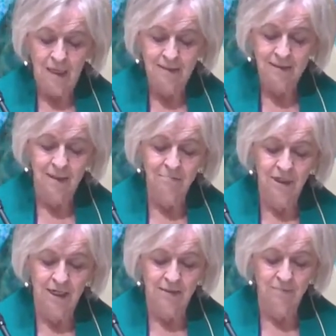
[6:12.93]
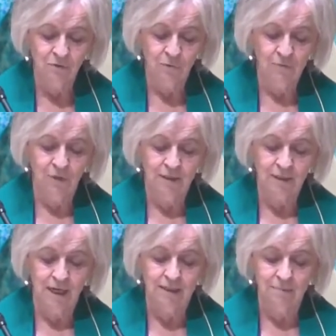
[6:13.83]
And sometimes we
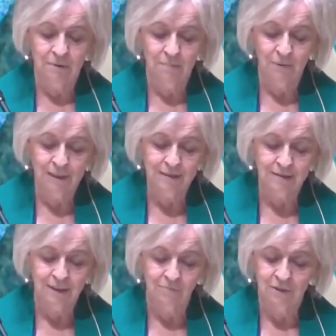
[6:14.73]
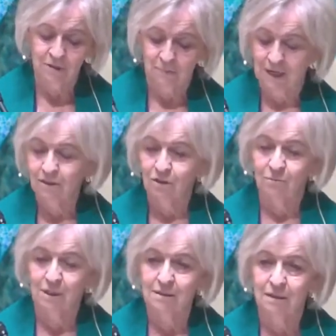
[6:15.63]
want God to be present and respond
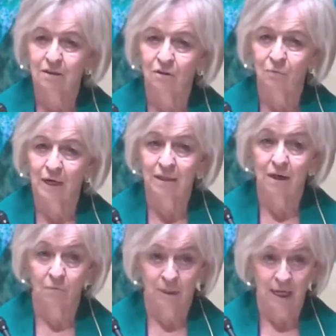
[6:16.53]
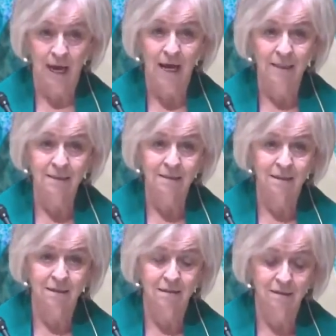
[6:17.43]
to us in the way that we ask,